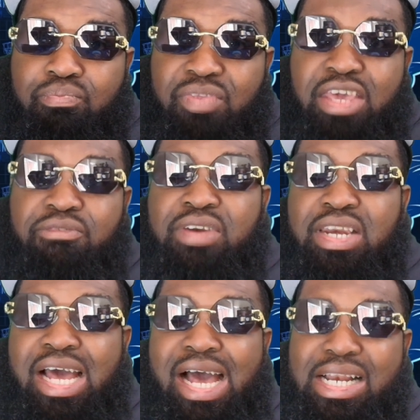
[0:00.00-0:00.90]
if
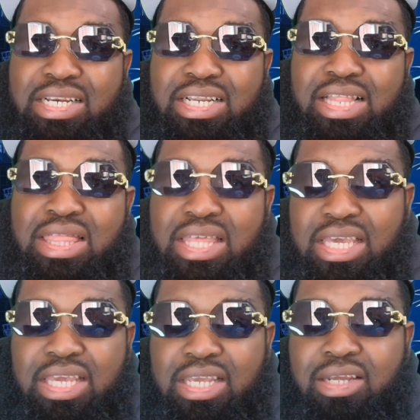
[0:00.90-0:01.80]
not
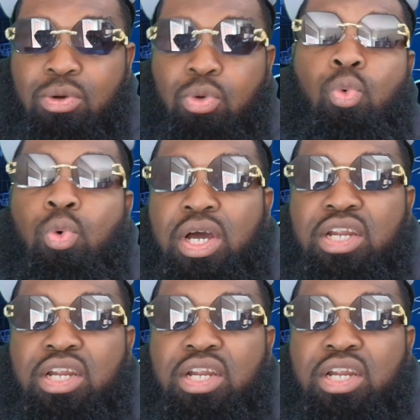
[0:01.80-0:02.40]
the one